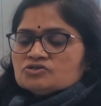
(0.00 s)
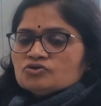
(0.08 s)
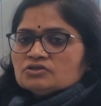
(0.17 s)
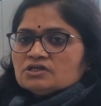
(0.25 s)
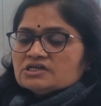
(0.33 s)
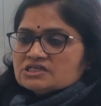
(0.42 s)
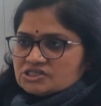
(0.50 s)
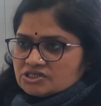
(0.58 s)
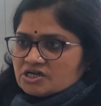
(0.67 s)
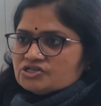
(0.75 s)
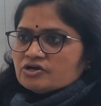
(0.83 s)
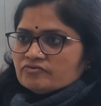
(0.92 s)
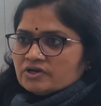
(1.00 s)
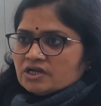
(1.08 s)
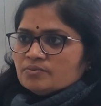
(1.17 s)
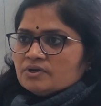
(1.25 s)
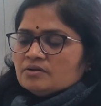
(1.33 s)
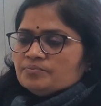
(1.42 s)
the research
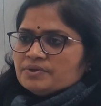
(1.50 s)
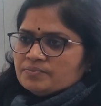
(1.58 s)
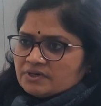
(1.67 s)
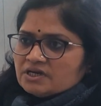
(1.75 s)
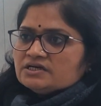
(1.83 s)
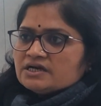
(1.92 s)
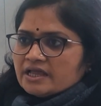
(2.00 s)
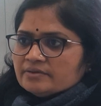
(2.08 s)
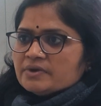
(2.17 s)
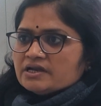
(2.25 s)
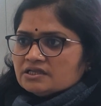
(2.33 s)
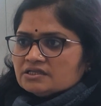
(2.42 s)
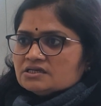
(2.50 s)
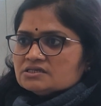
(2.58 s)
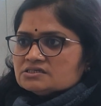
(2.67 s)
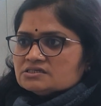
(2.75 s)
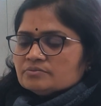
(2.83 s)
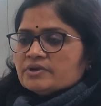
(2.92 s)
available, people are trying many
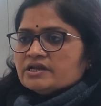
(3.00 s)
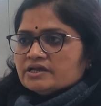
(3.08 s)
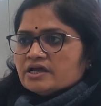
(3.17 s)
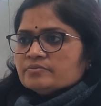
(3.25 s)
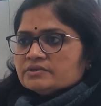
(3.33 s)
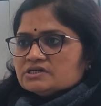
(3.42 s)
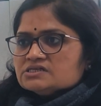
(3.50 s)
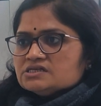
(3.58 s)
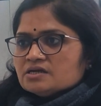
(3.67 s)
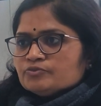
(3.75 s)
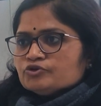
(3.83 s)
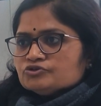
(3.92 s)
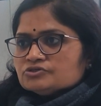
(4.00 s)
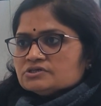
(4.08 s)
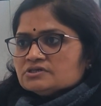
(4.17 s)
things and many chemicals they are producing.